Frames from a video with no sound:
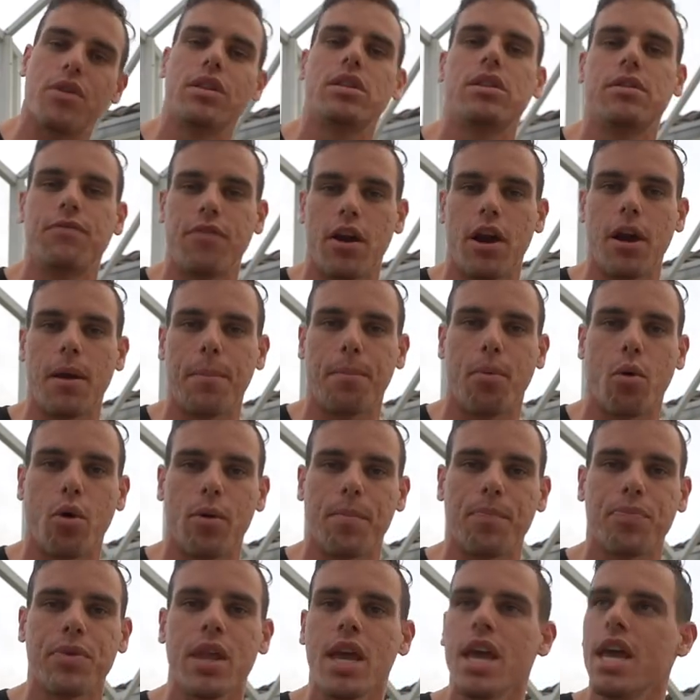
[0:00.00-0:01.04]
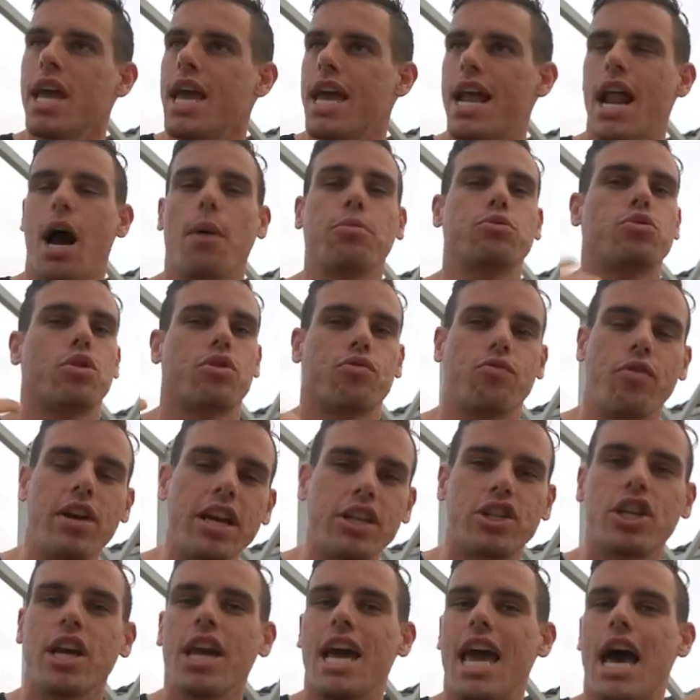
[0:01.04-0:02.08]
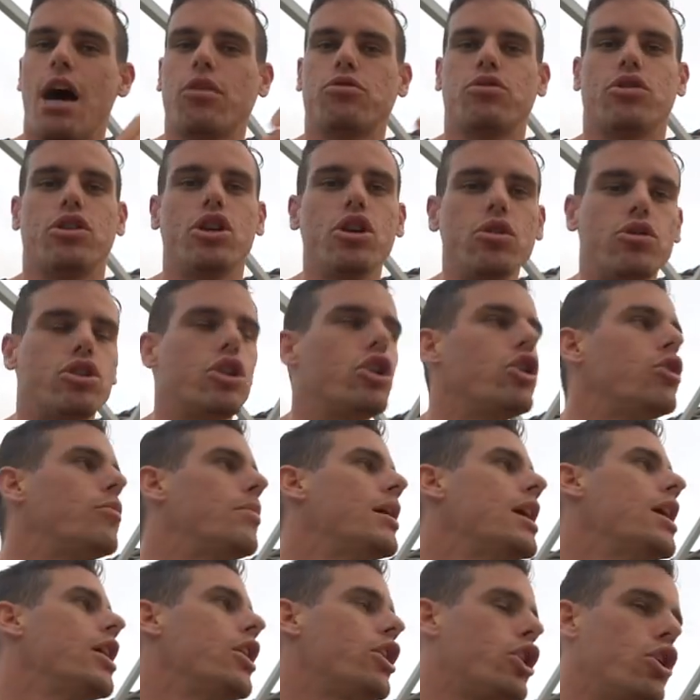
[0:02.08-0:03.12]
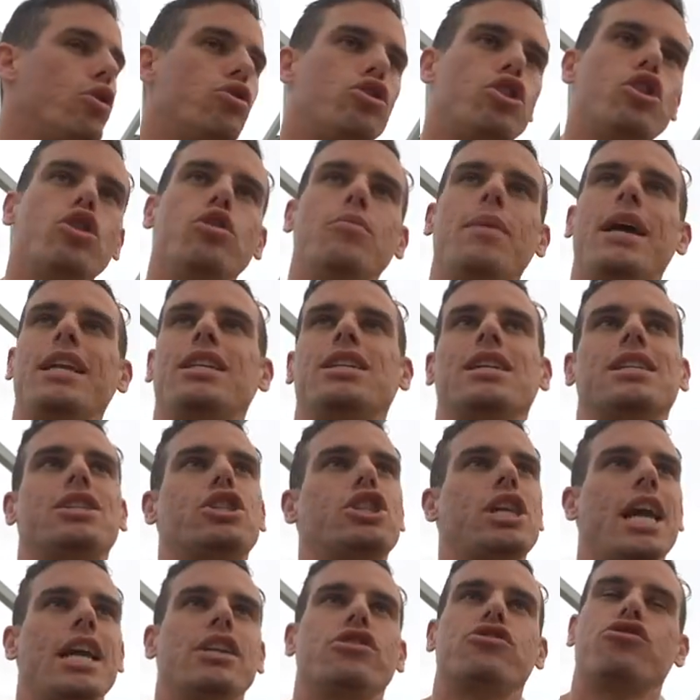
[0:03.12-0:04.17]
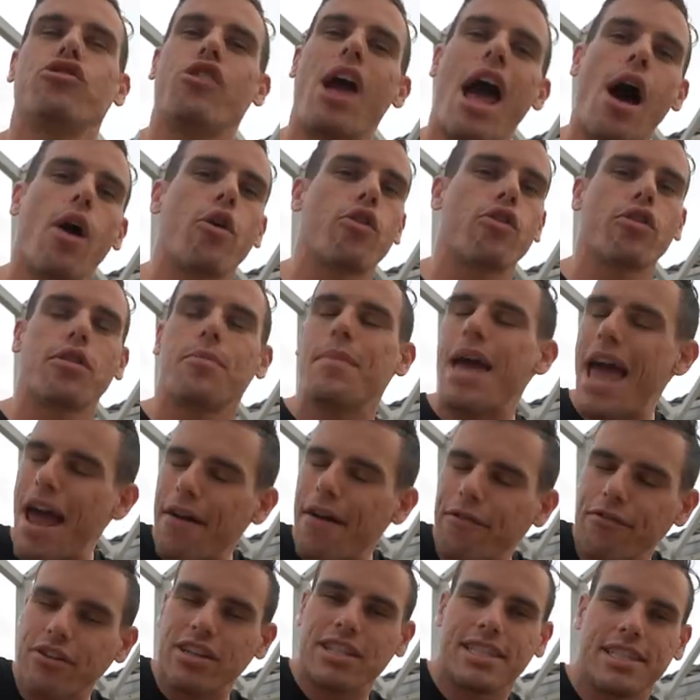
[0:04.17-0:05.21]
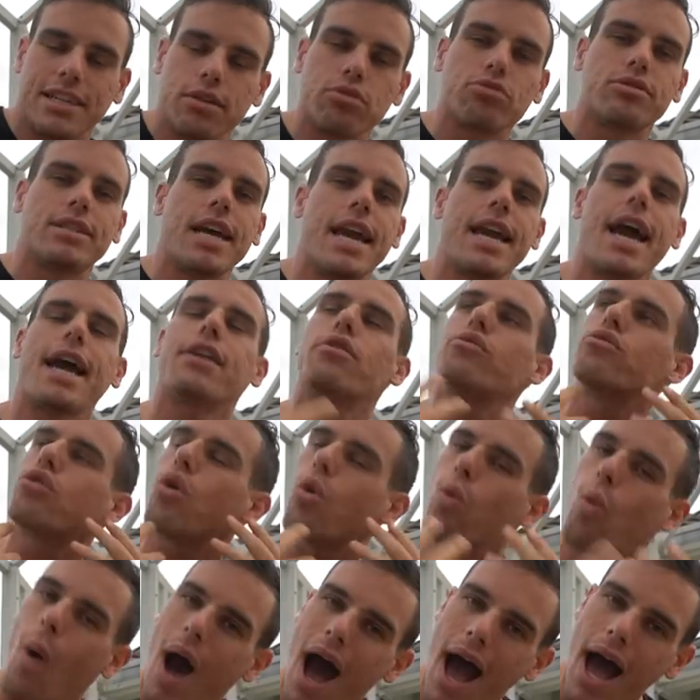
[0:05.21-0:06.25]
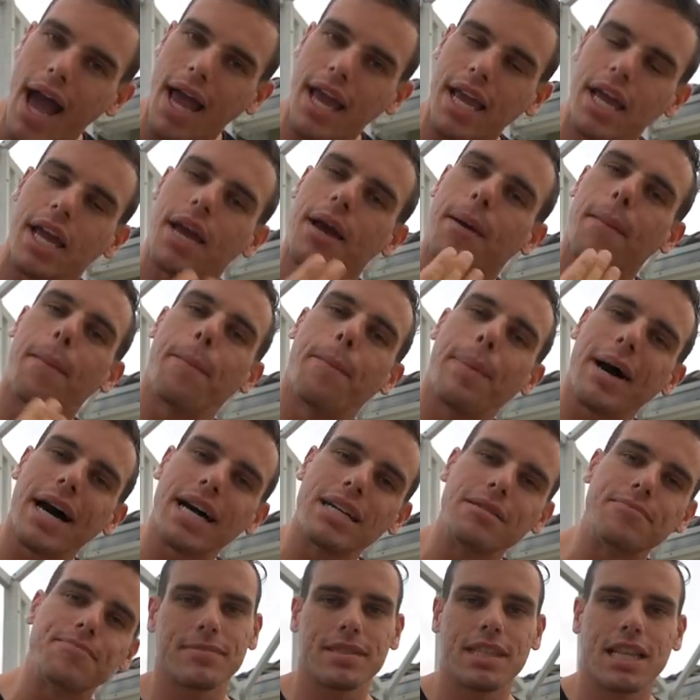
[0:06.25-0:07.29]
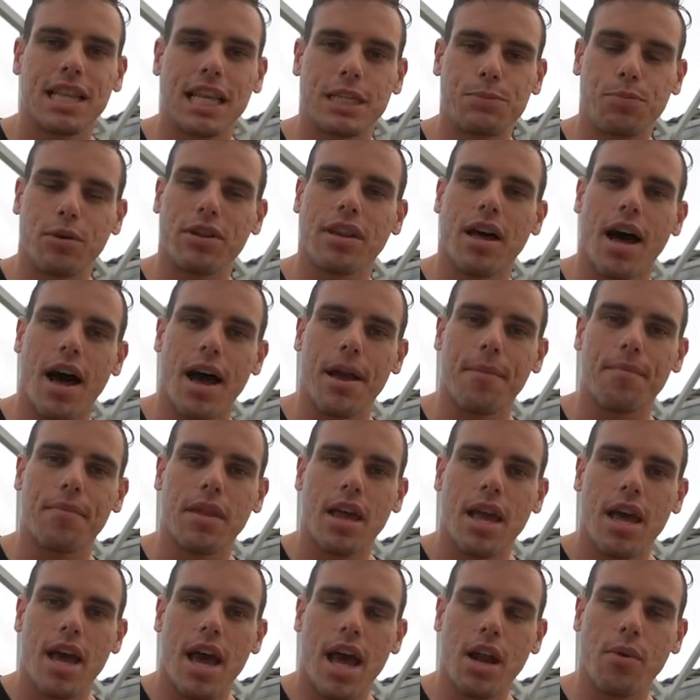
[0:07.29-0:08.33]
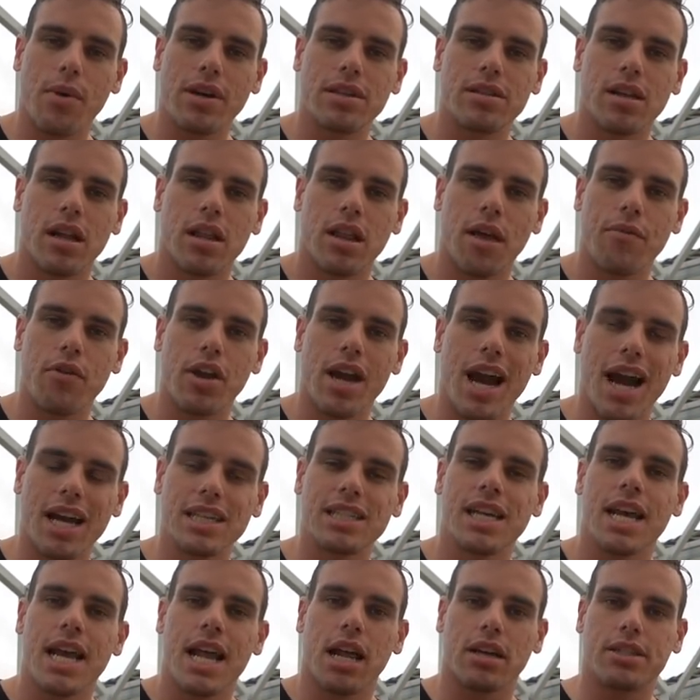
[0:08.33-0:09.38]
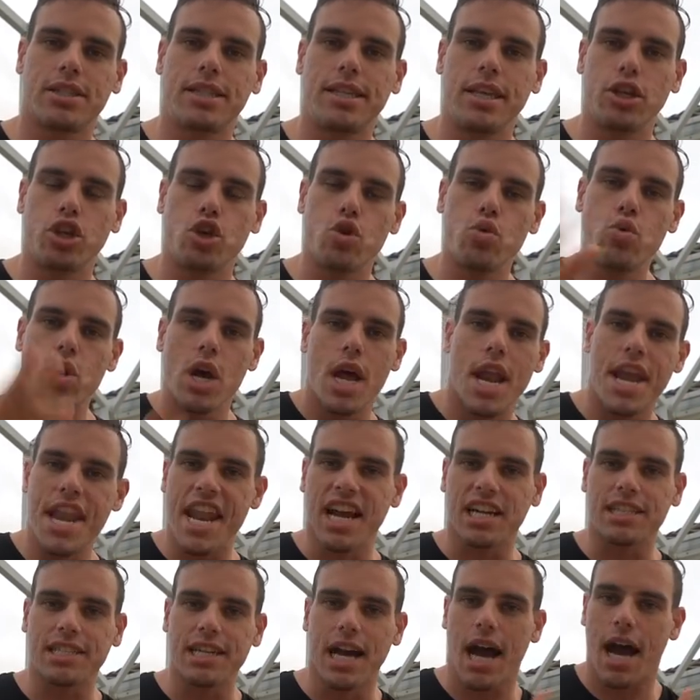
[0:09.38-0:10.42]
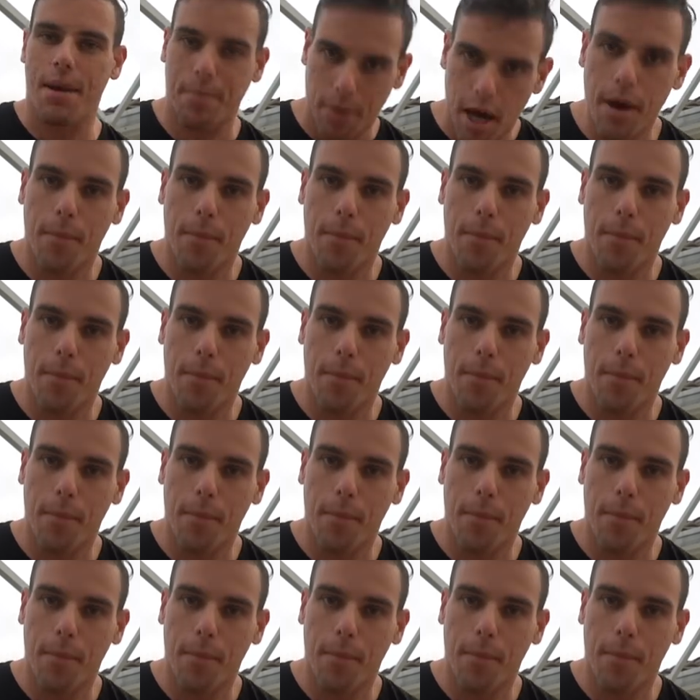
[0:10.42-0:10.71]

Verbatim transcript: This is very important. It helps with reach, helps with YouTube. YouTube just changes their algorithm every single day. I don't know why, but let's bring the hype. Anyways, love you guys. I'll see you next time.